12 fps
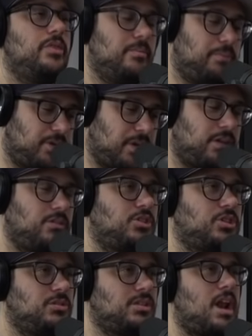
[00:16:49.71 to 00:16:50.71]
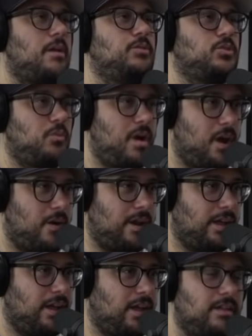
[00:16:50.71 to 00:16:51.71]
The particular shoes that I was
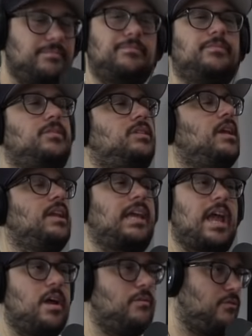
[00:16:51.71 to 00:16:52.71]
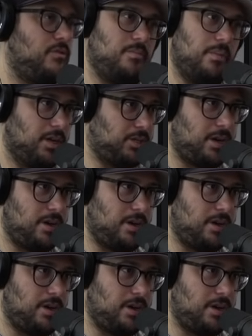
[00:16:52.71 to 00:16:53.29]
wearing, didn't care for him much